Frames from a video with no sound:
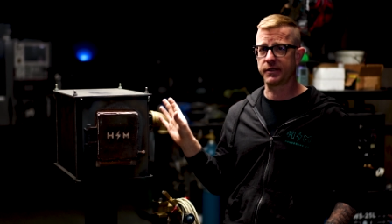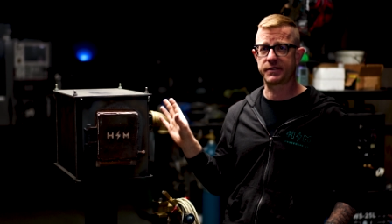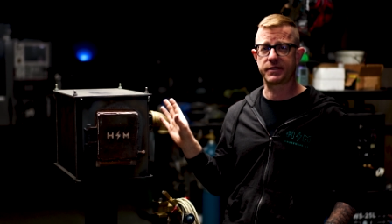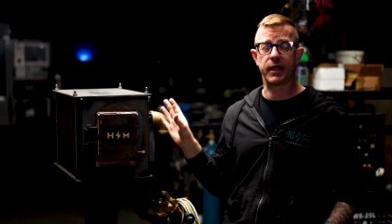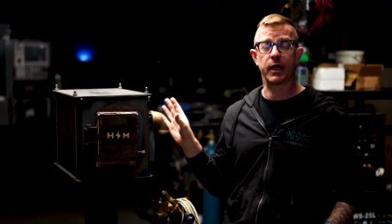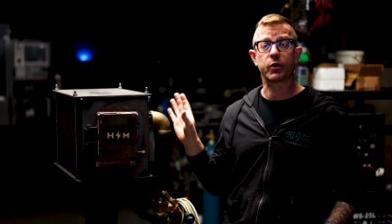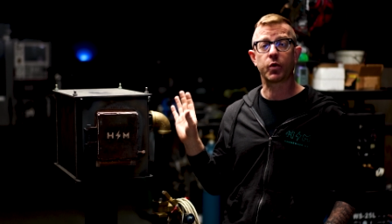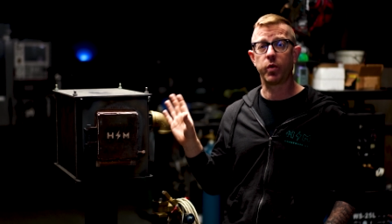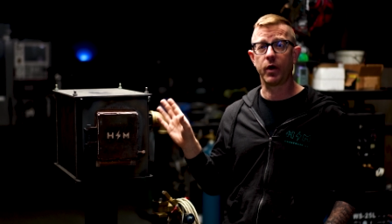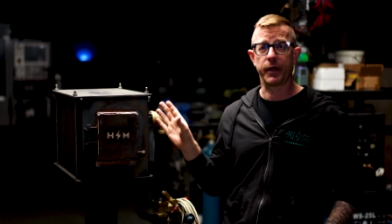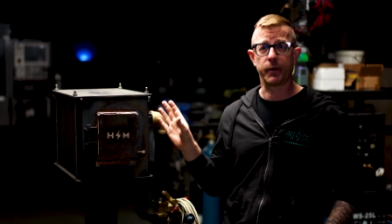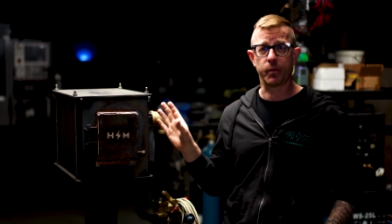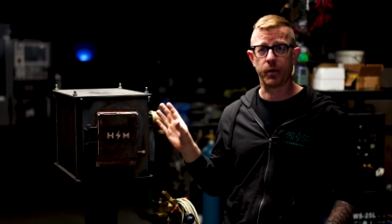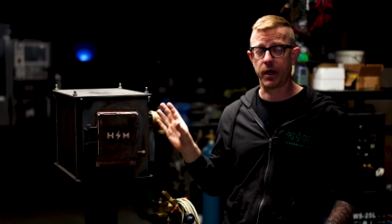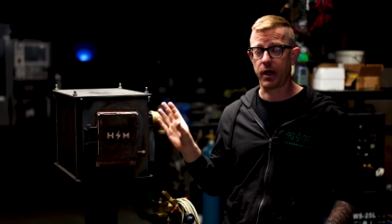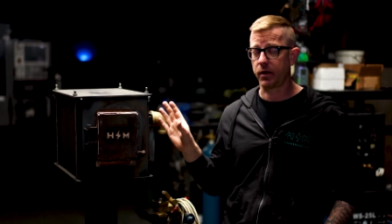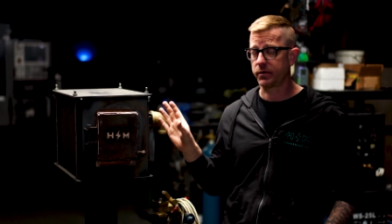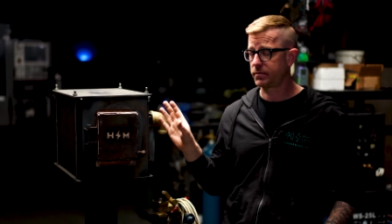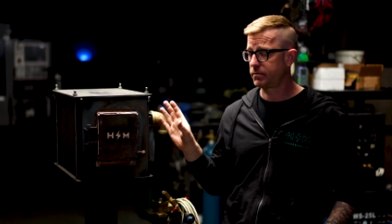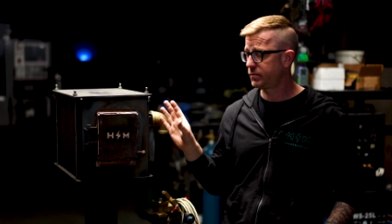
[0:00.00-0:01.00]
does that quite
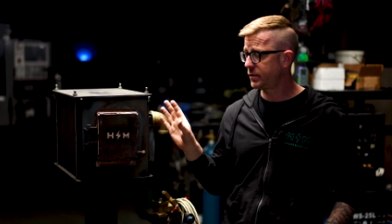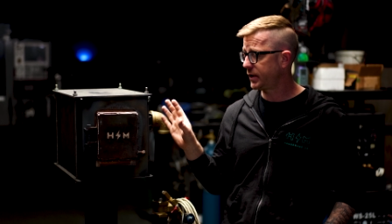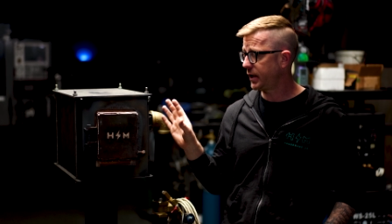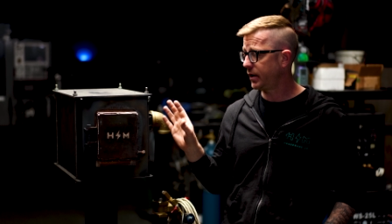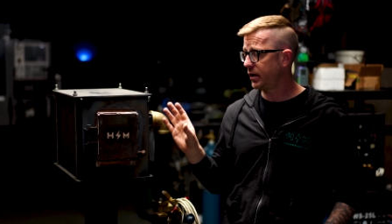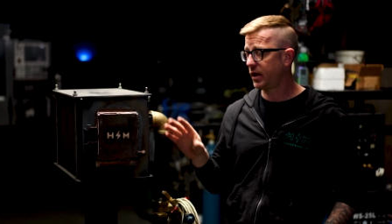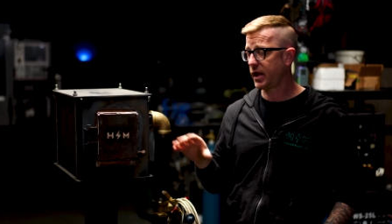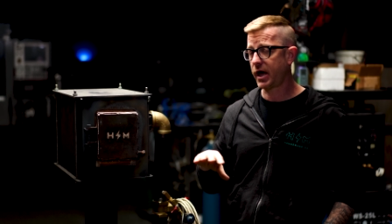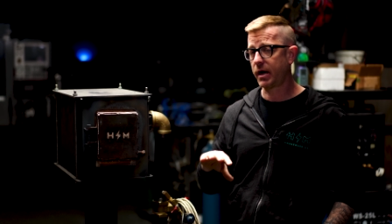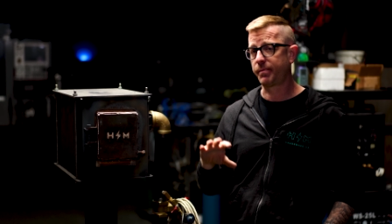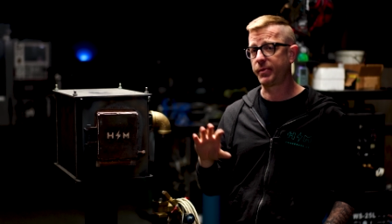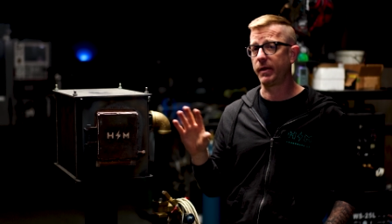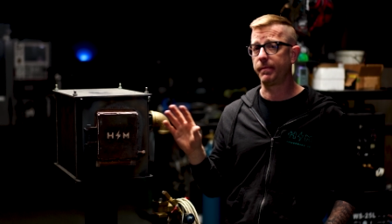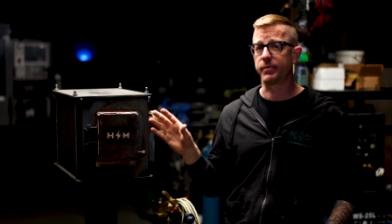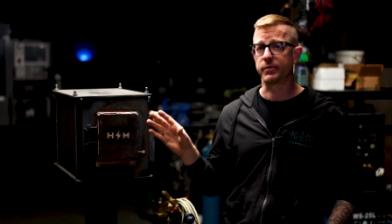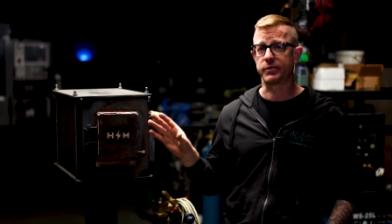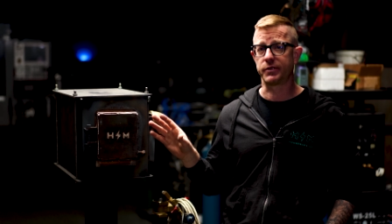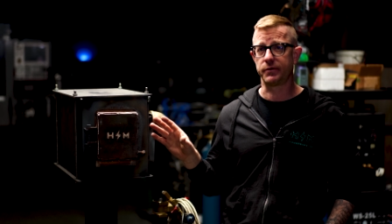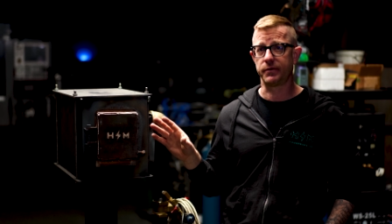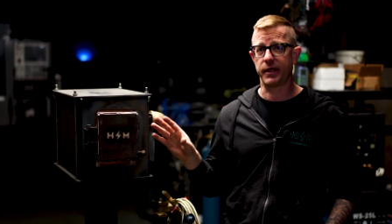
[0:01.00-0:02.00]
well, and a lot of
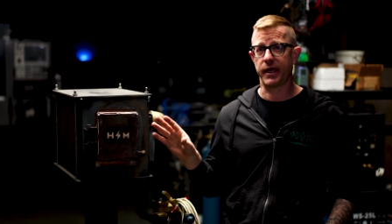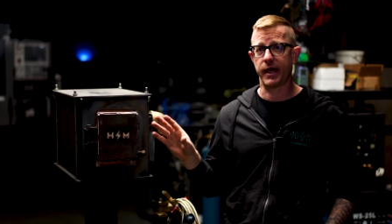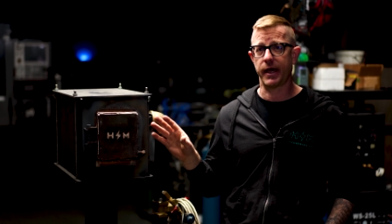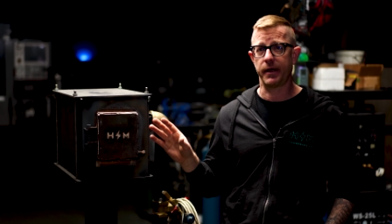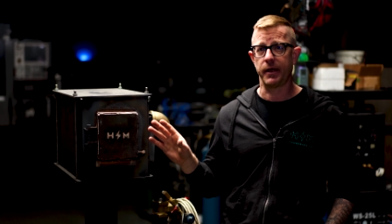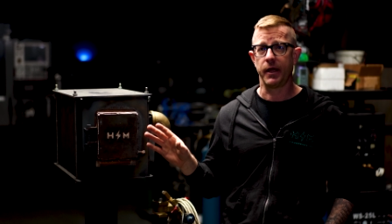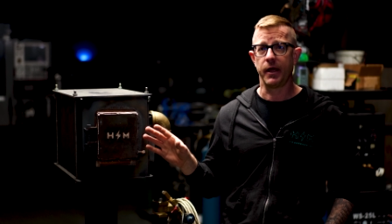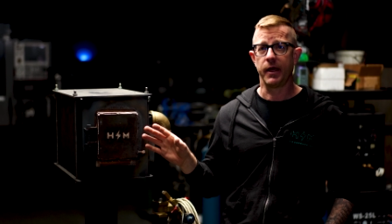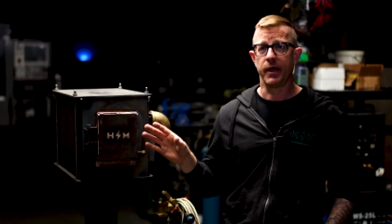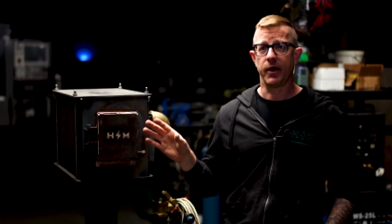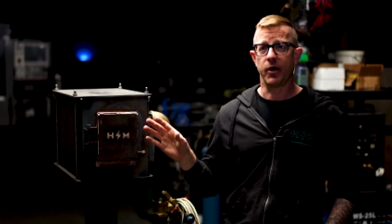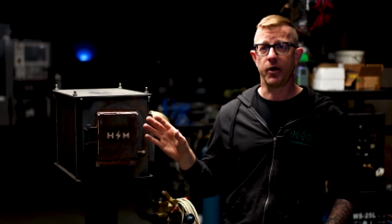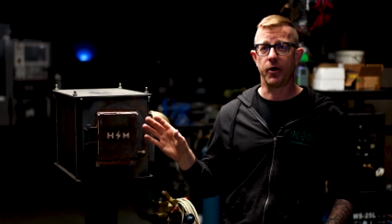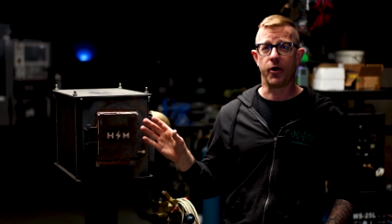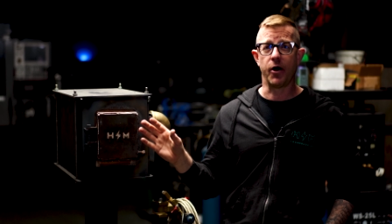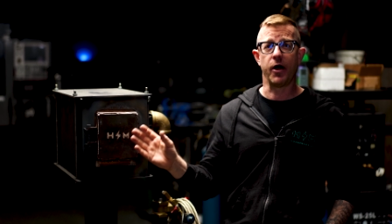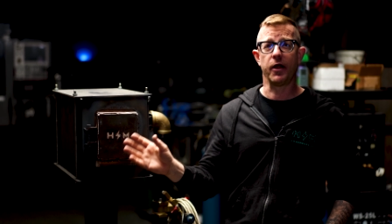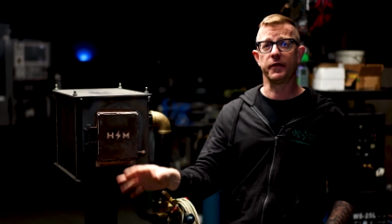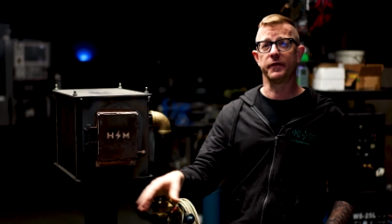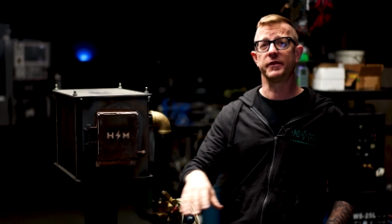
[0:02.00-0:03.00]
people do that
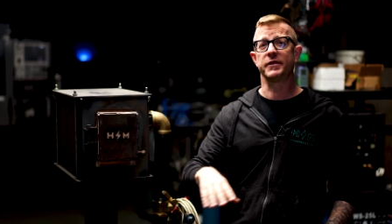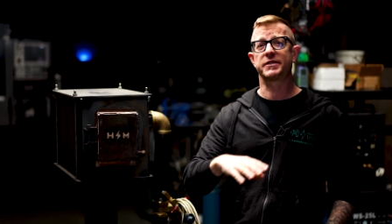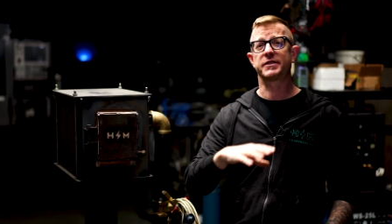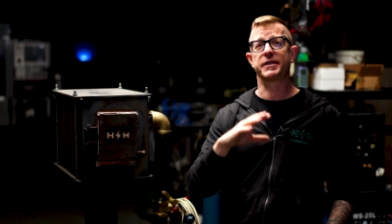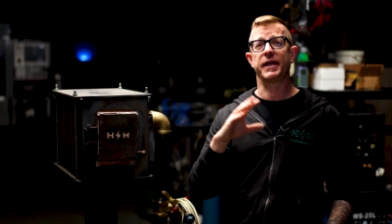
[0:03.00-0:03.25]
all in the